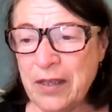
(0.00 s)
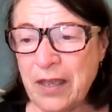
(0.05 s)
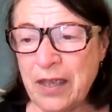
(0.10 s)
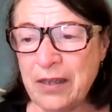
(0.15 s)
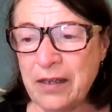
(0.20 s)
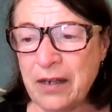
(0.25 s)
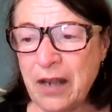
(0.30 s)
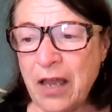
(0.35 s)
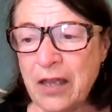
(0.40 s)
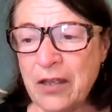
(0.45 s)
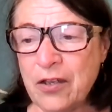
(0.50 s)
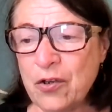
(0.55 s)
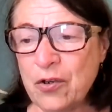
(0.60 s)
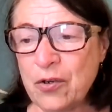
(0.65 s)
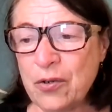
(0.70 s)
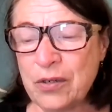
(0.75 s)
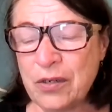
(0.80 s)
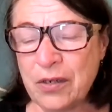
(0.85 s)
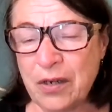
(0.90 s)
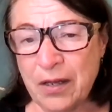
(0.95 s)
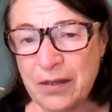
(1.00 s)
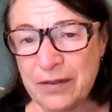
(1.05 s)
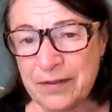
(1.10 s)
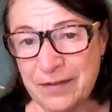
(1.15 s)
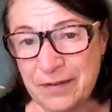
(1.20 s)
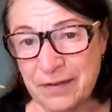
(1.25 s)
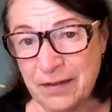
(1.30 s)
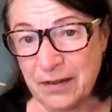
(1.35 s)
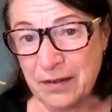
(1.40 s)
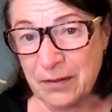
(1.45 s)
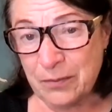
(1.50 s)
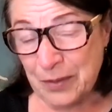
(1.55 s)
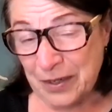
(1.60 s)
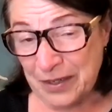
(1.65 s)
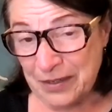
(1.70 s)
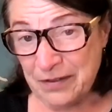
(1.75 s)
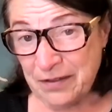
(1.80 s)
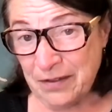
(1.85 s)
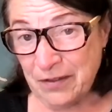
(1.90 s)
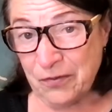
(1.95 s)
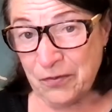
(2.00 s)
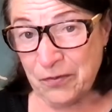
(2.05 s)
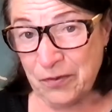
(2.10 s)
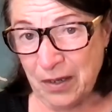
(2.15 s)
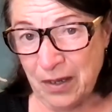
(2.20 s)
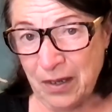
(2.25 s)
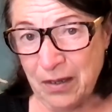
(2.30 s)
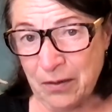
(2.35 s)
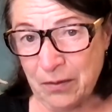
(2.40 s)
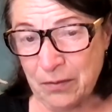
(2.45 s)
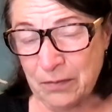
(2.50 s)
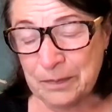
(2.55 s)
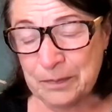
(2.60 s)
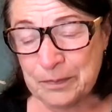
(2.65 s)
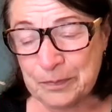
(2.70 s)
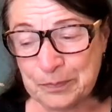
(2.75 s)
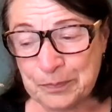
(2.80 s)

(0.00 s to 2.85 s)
and I could not settle myself down.